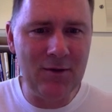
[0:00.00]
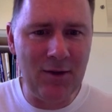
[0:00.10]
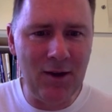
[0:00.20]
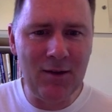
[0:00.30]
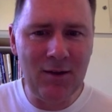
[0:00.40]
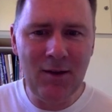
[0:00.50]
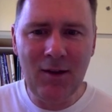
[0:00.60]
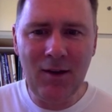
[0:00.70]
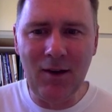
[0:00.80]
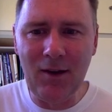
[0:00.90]
Yeah,
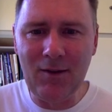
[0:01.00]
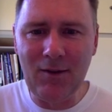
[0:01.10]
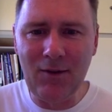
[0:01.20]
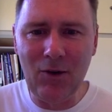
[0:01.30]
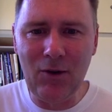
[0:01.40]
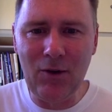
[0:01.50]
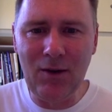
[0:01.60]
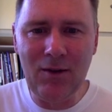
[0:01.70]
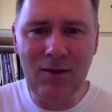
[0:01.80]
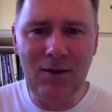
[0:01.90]
and so
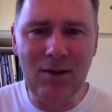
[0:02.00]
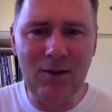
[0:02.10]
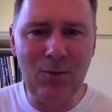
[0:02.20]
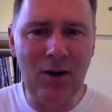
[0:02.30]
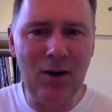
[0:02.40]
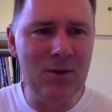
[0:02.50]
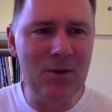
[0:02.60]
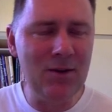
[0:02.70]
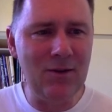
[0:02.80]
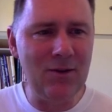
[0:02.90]
in the
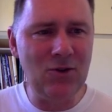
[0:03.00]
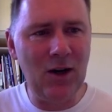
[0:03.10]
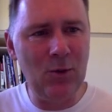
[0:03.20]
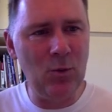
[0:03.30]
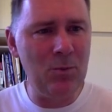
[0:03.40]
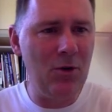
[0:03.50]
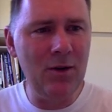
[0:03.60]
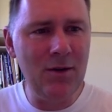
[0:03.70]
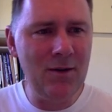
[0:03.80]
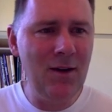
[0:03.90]
experiment, the child would
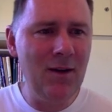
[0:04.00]
point,